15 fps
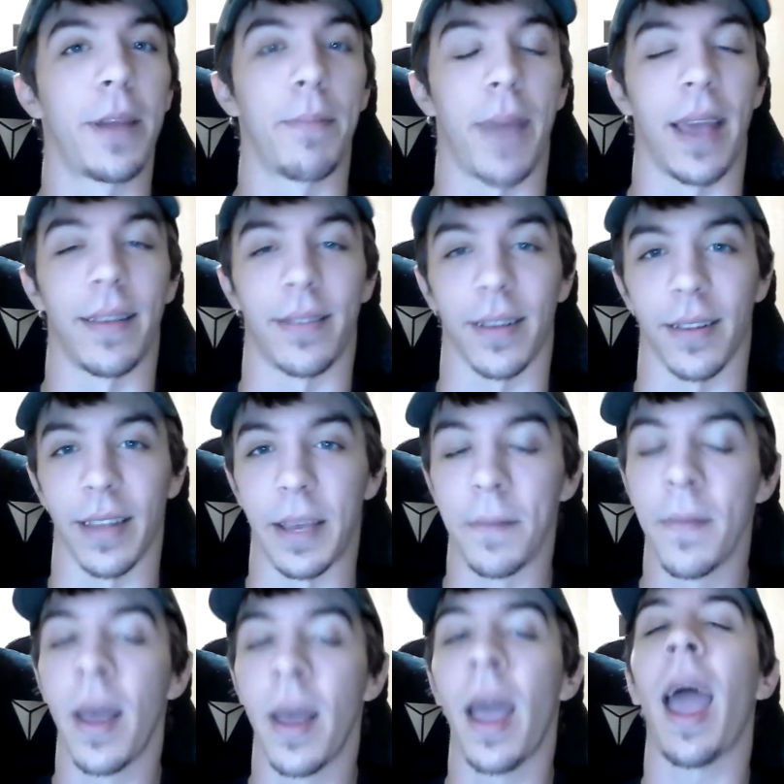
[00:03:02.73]
basically.
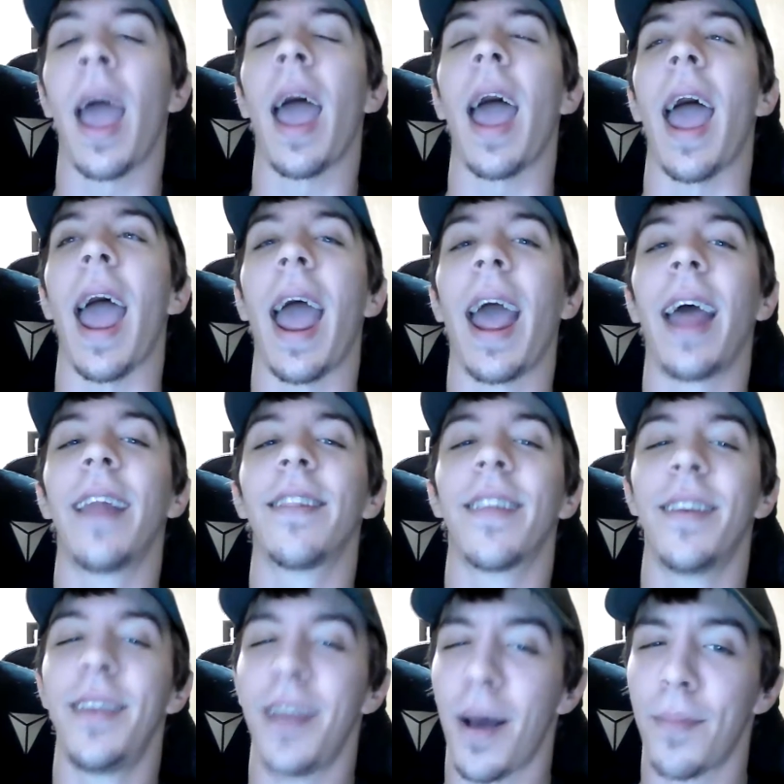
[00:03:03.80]
And
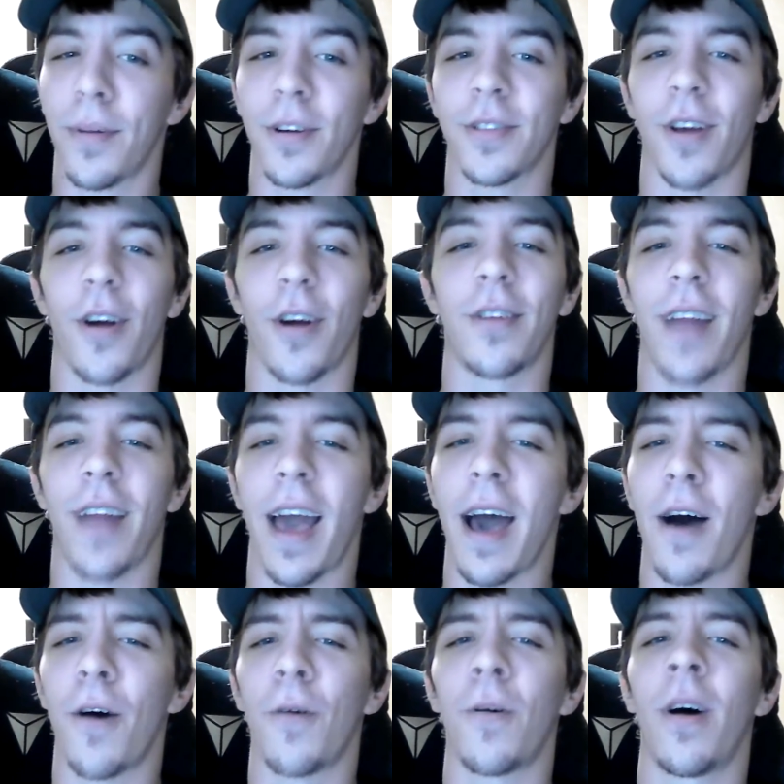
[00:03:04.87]
the numbers are
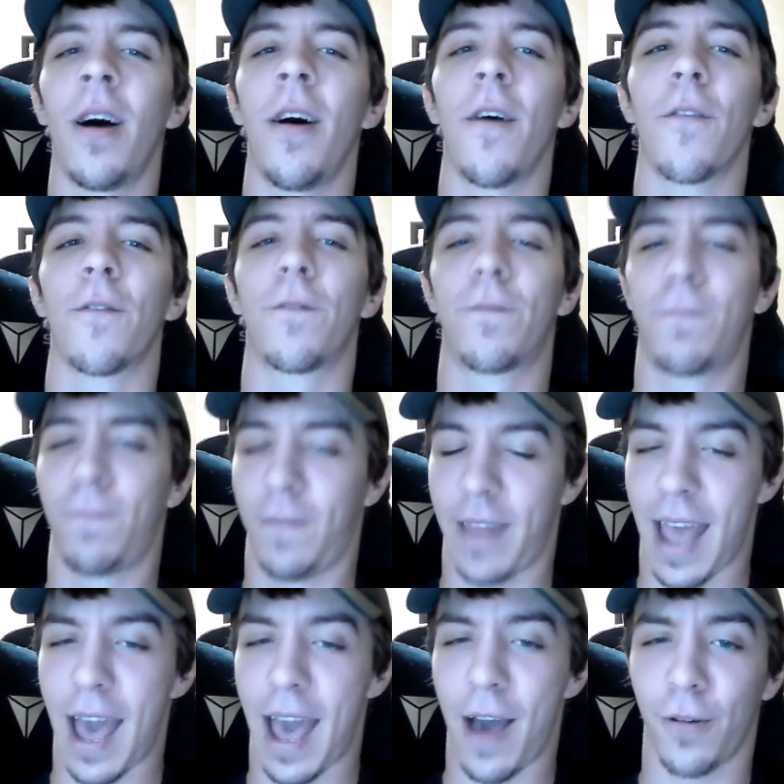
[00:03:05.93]
now
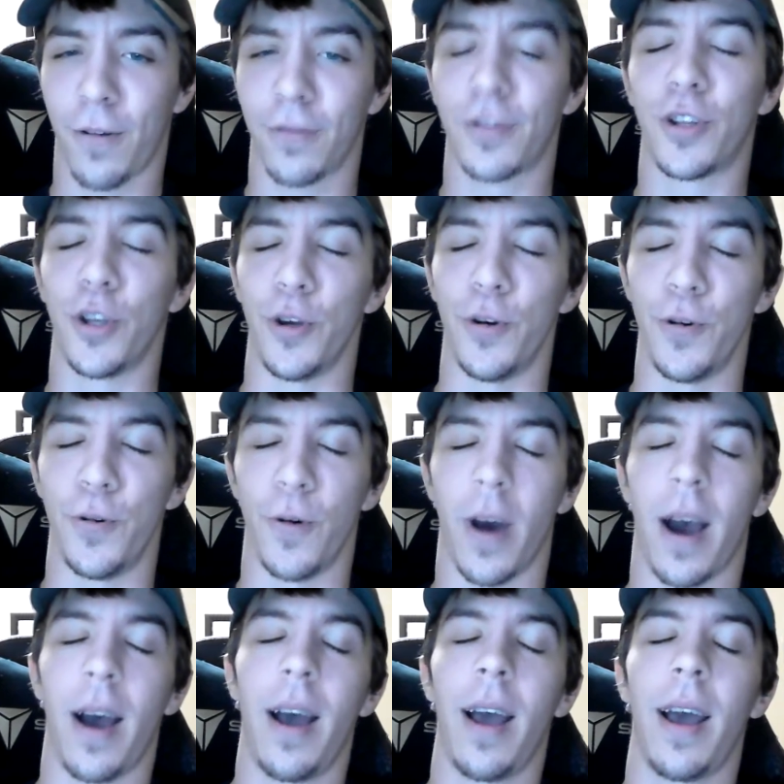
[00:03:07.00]
down
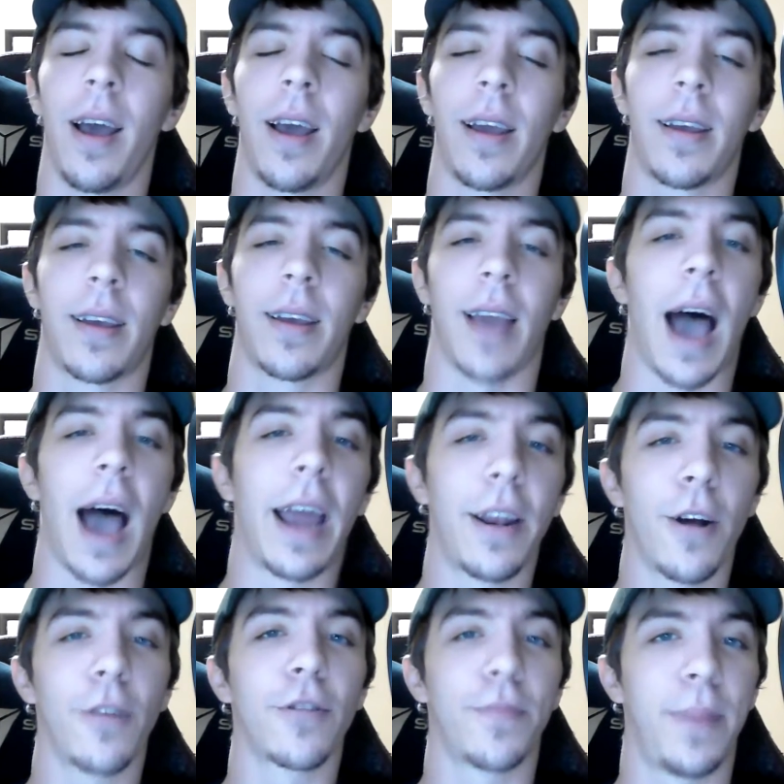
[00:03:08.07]
to
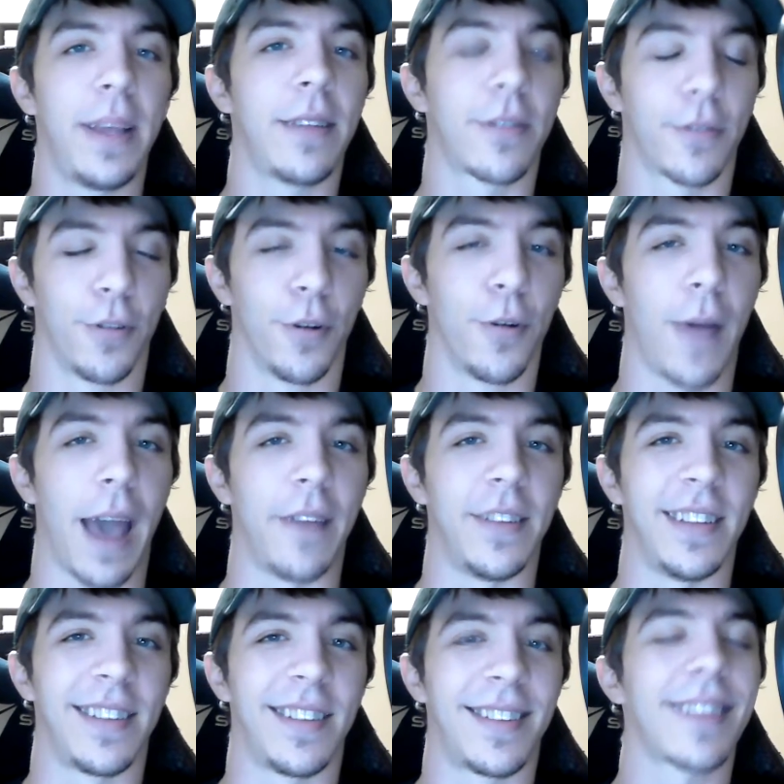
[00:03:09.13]
Kaido's Beast Crew
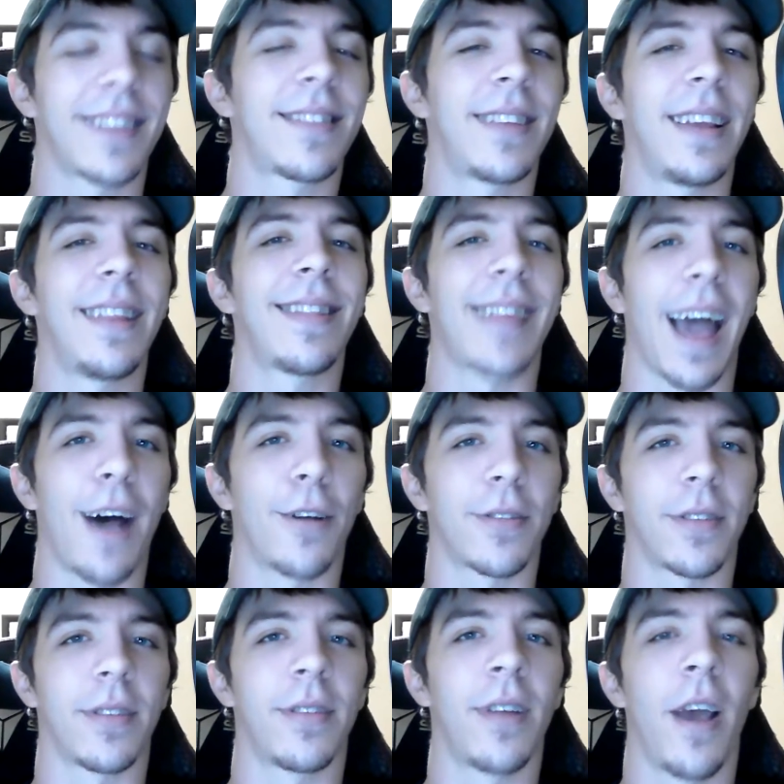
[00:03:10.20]
having 16,000